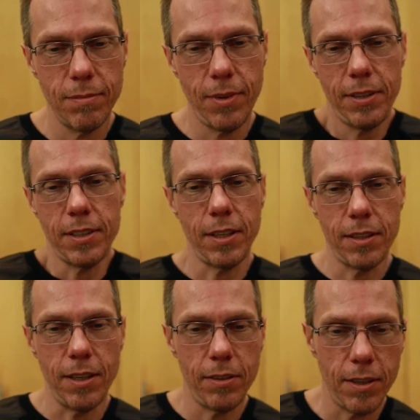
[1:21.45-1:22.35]
I didn't think
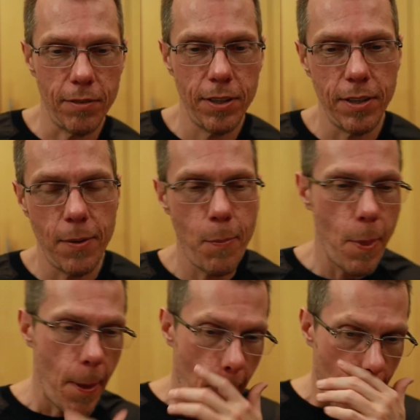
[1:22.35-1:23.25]
nothing of it.
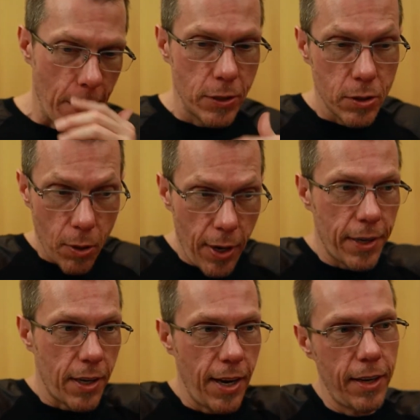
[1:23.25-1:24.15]
So
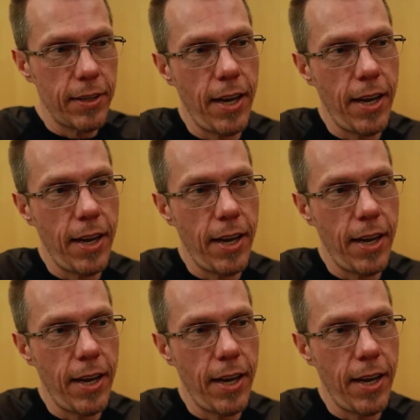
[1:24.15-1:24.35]
I